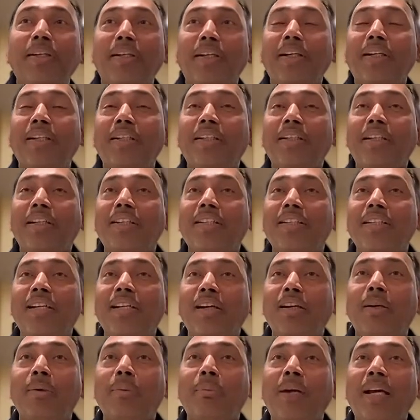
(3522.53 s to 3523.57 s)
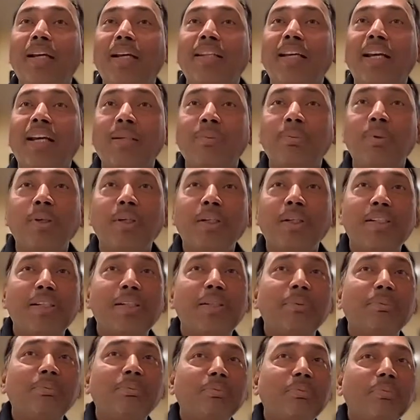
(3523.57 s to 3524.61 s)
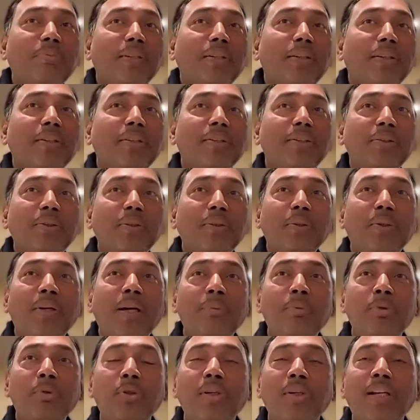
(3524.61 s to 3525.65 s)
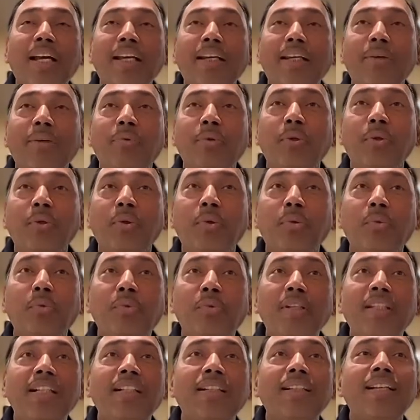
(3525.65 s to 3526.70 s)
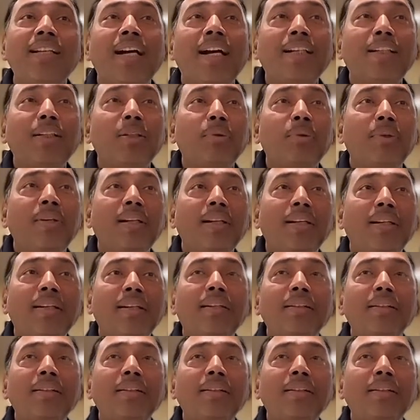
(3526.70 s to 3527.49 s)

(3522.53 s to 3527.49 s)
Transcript: it it's developed by the experts so i'm sure like if you visit that you will